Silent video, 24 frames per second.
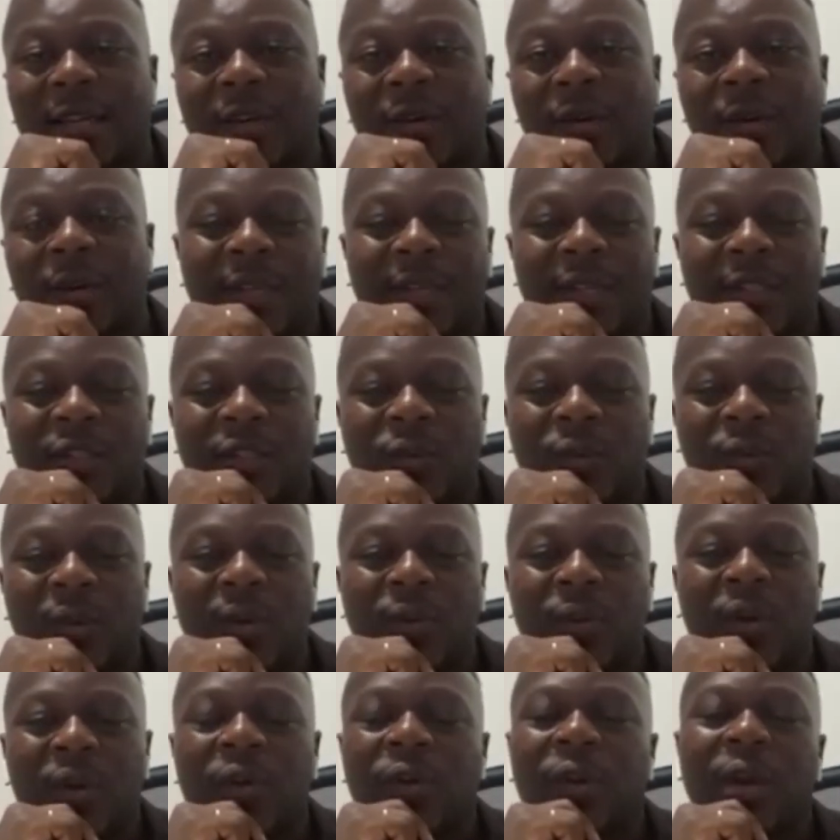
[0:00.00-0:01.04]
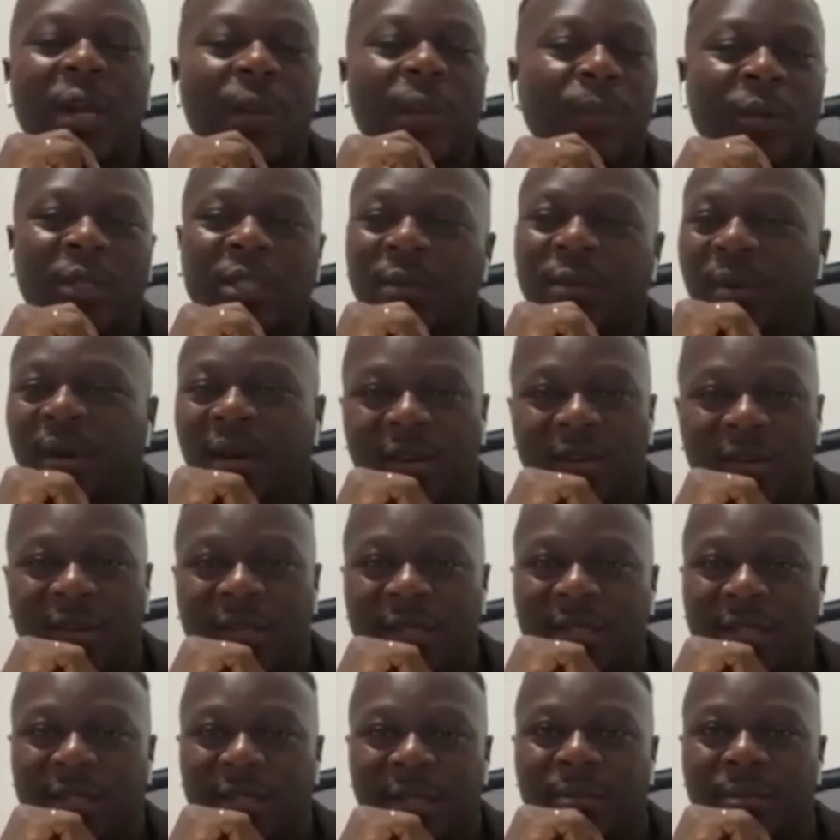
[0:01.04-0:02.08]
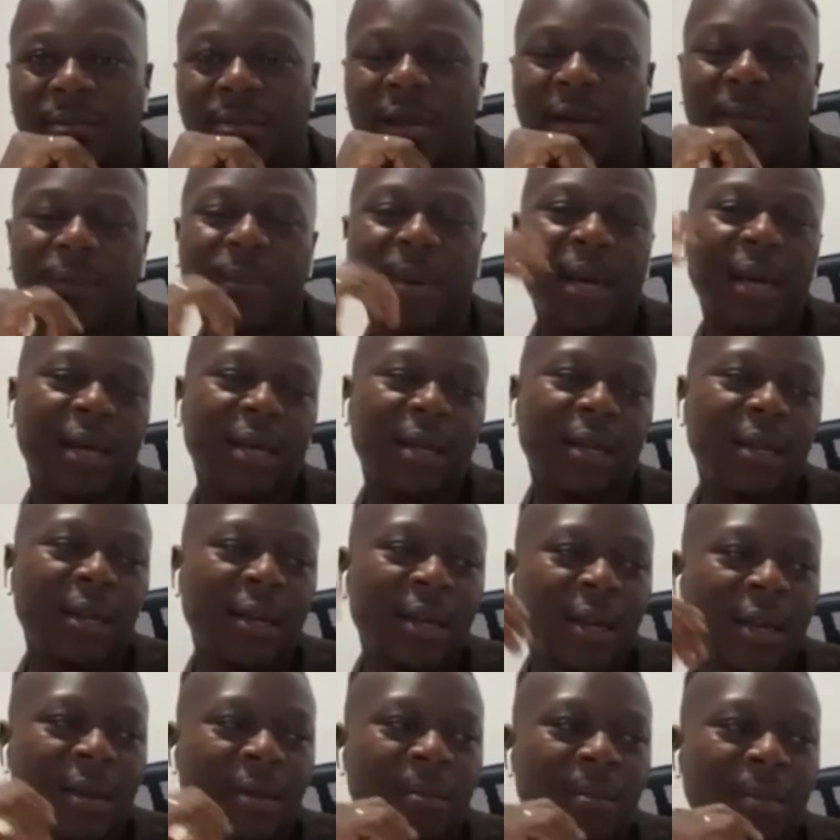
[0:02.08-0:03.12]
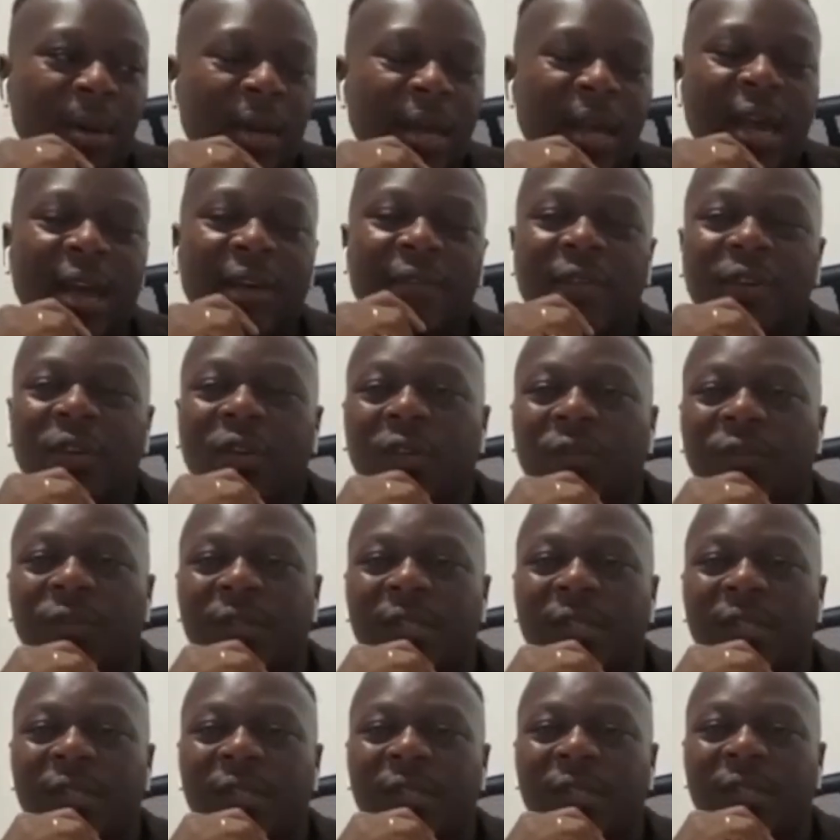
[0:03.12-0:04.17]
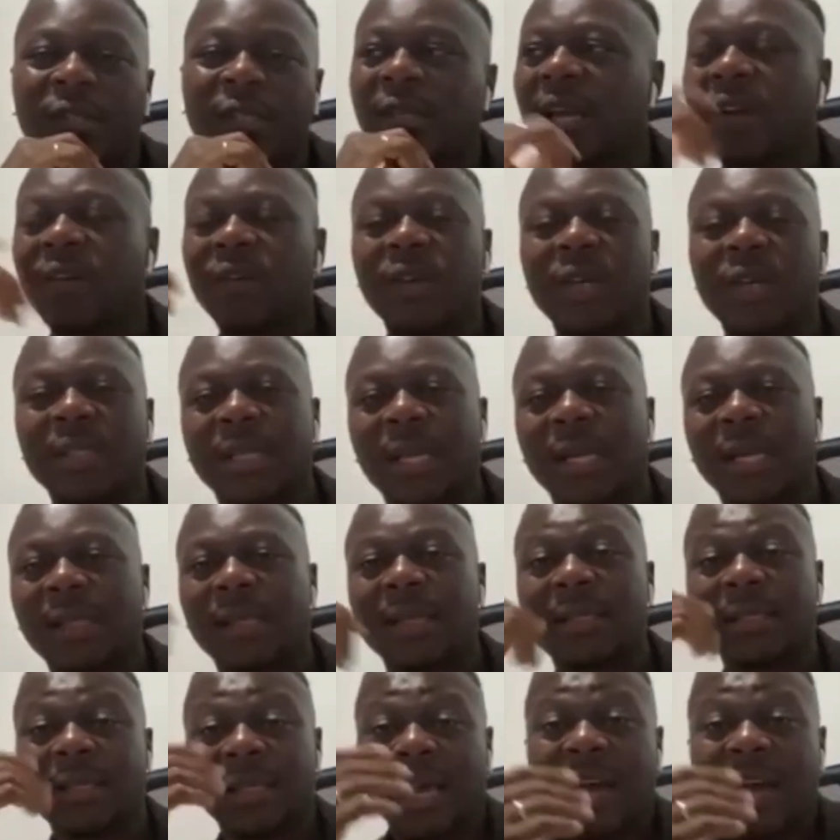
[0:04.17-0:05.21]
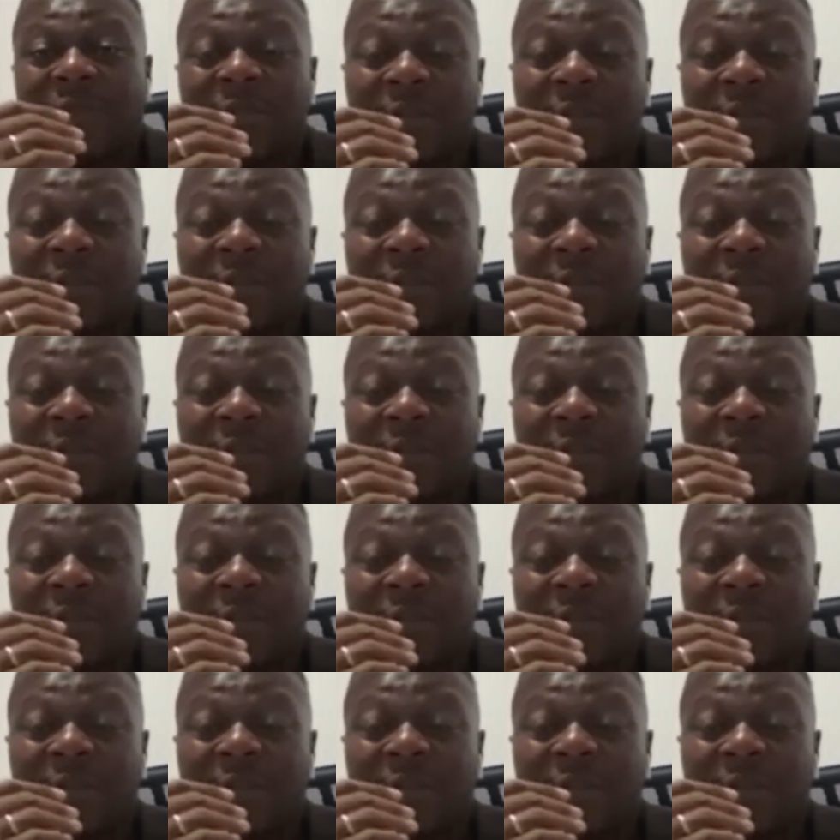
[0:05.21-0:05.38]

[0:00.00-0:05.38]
So we're already pushing boundaries by having offices in areas like this and